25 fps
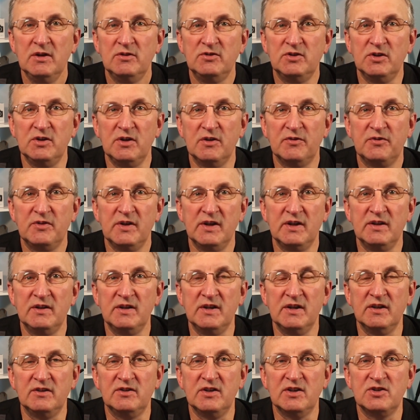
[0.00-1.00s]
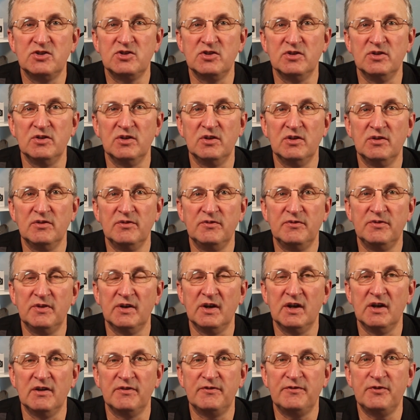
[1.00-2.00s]
Do you think the addition of
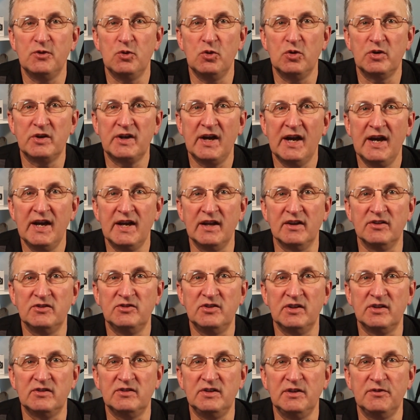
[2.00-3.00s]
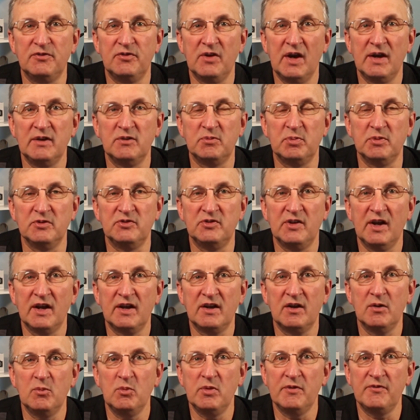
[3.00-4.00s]
4K at 60 frames per
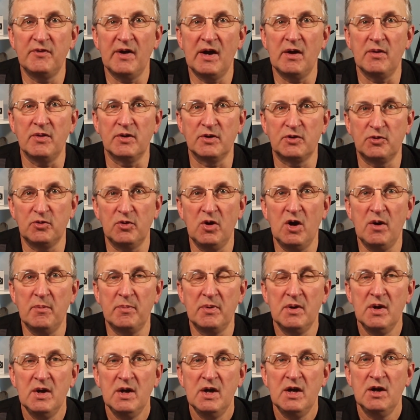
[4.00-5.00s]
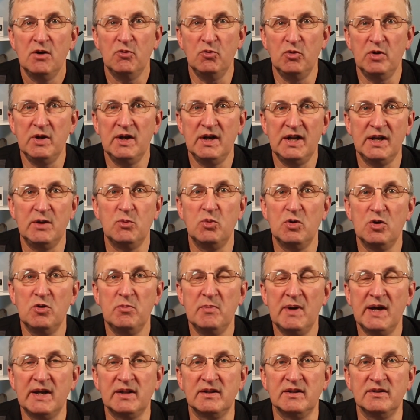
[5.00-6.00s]
second without the crop really will
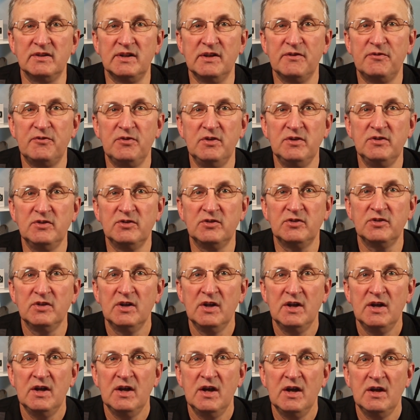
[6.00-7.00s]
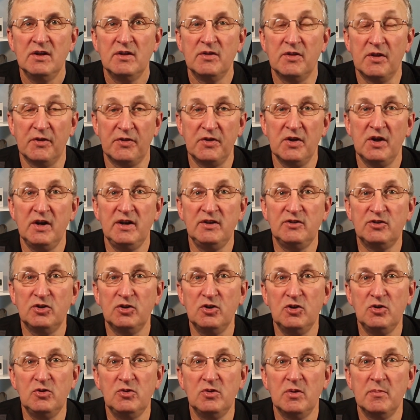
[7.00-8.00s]
make the difference? The
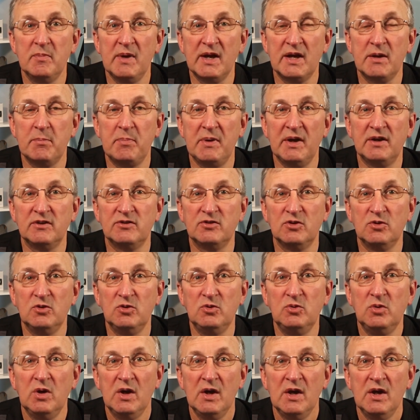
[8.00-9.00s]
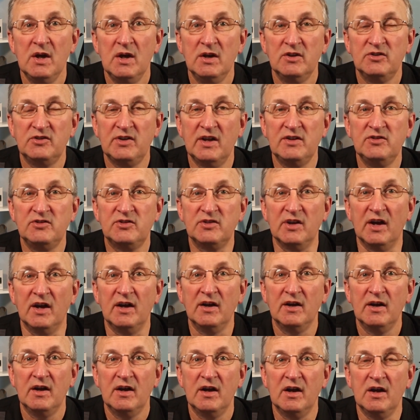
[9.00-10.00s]
32 megapixel sensor,
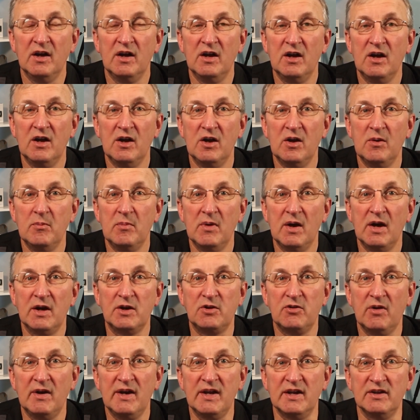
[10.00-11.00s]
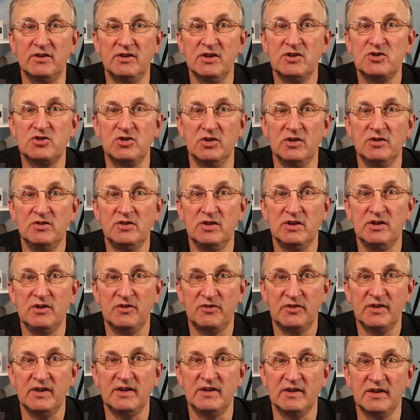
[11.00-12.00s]
a great addition. Do you
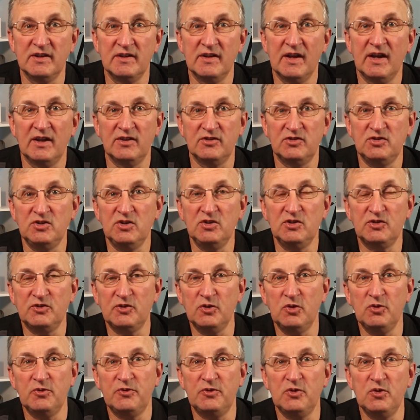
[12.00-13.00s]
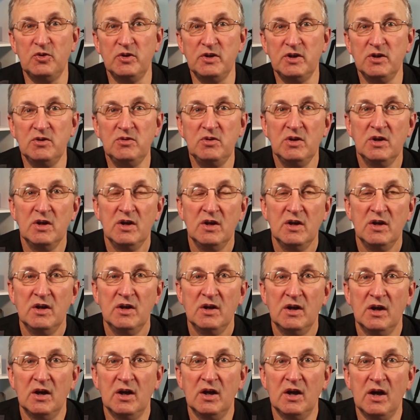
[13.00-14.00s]
think that that's useful for you?
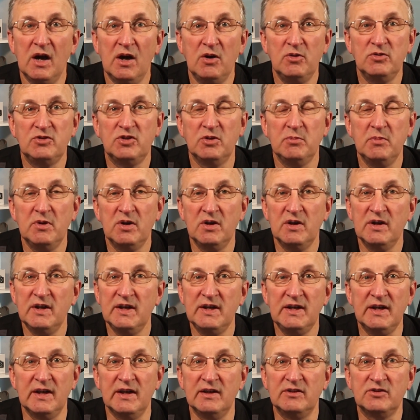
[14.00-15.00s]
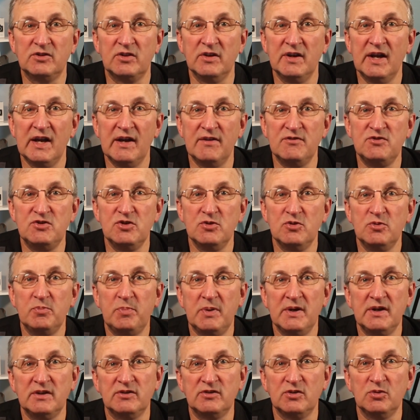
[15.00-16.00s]
Ultimately it's going to have dual
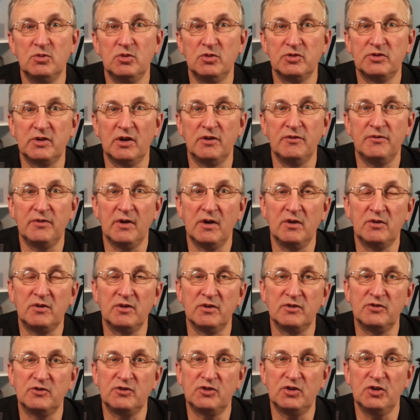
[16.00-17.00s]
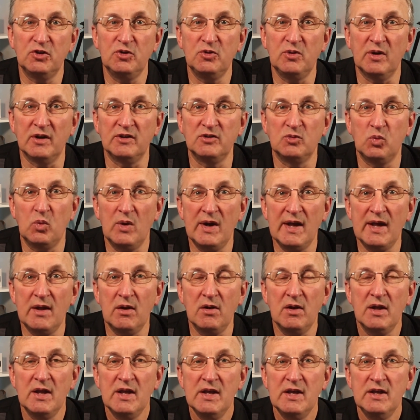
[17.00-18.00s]
pixel autofocus 2 as
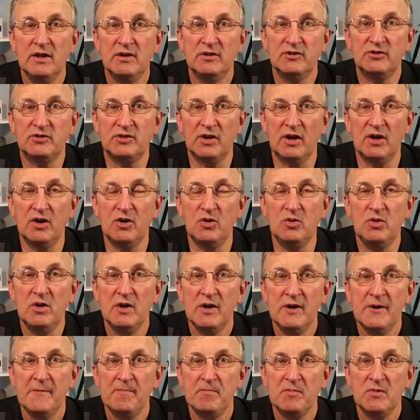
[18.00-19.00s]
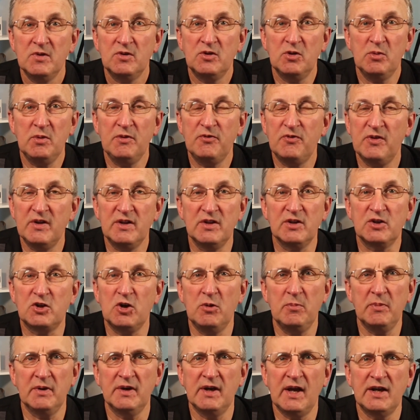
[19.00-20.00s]
well. So do we think the
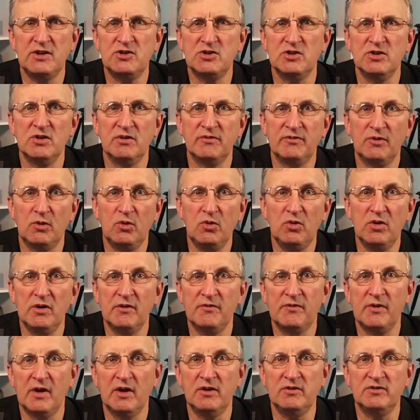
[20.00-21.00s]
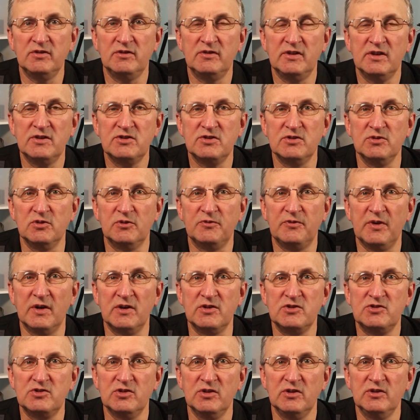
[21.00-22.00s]
combination of all of those additional
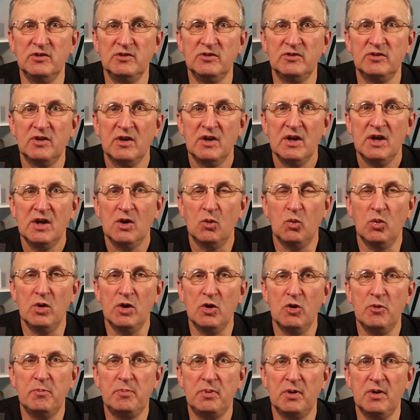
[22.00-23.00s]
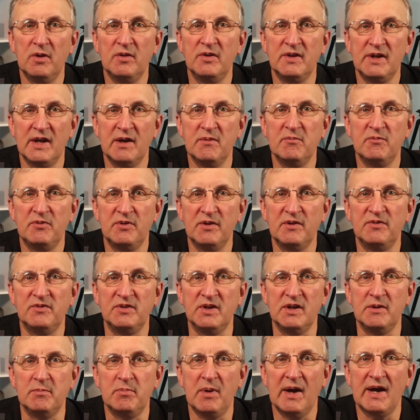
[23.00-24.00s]
functions will put the
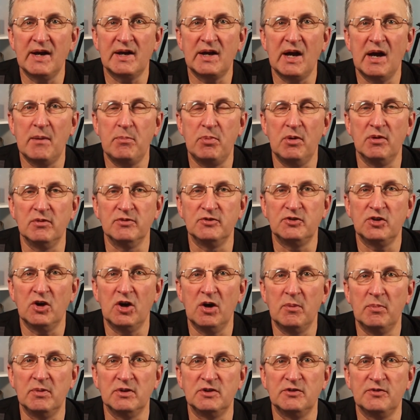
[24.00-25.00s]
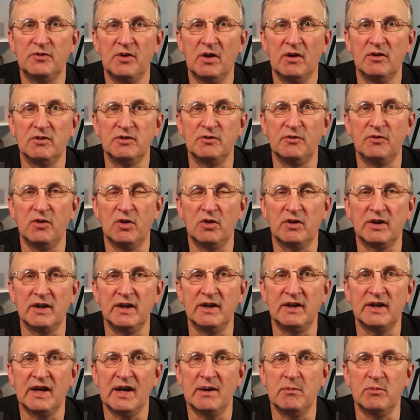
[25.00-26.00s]
M50 back up on top as far as
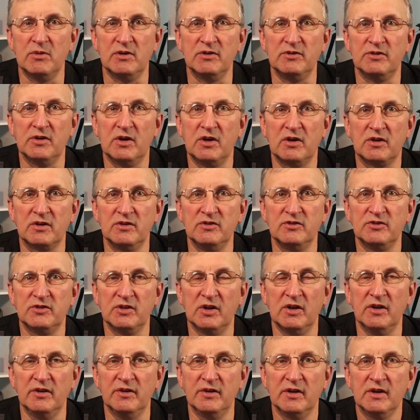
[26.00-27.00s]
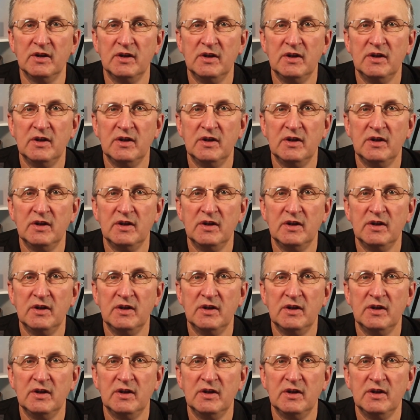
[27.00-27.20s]
vlogging cameras are concerned?